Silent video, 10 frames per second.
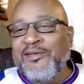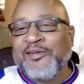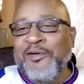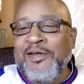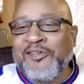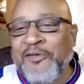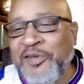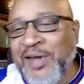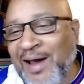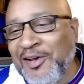So if
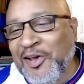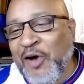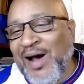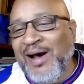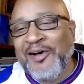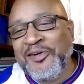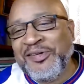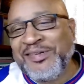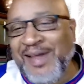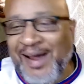you got to go, I
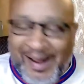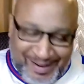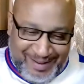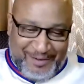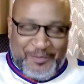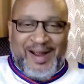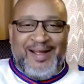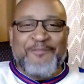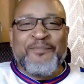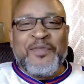understand it,
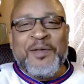right?